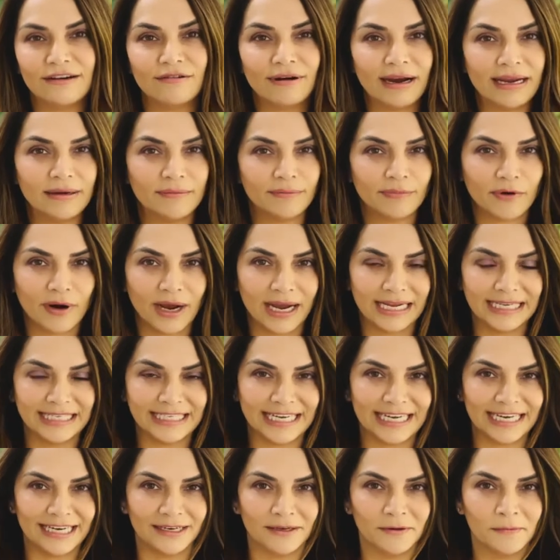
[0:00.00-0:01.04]
great pride
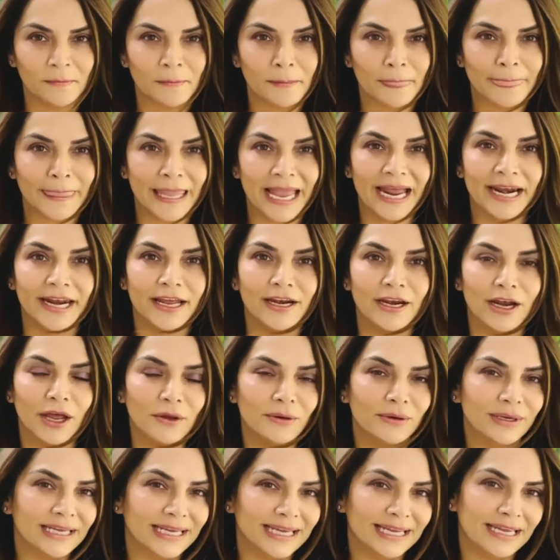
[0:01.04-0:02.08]
in, and a
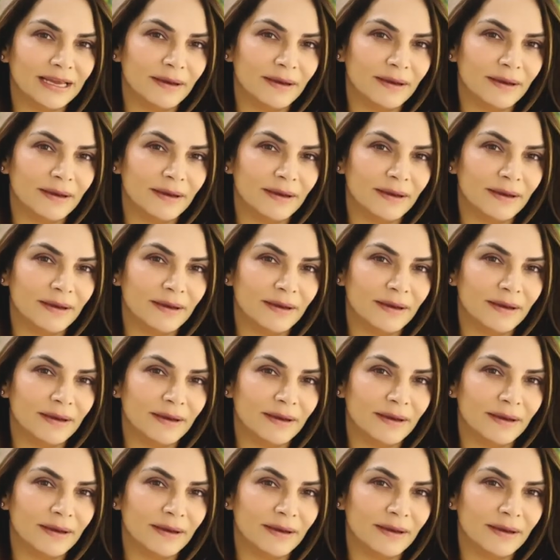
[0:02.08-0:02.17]
low-key